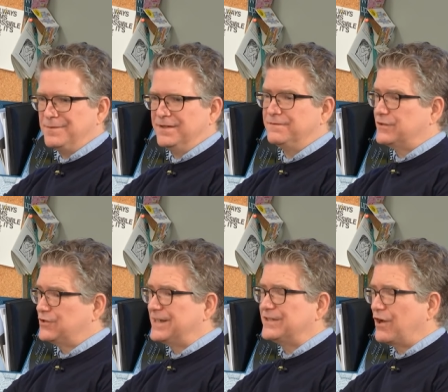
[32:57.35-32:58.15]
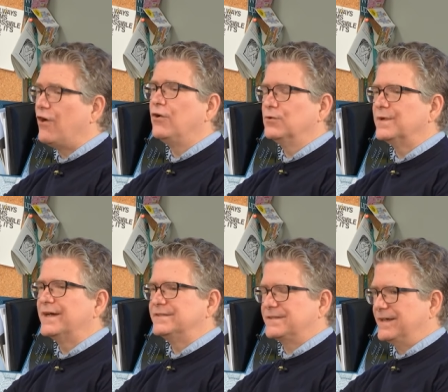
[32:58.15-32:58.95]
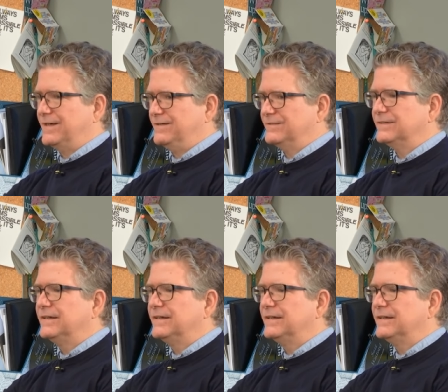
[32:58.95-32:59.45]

human intervention is always there.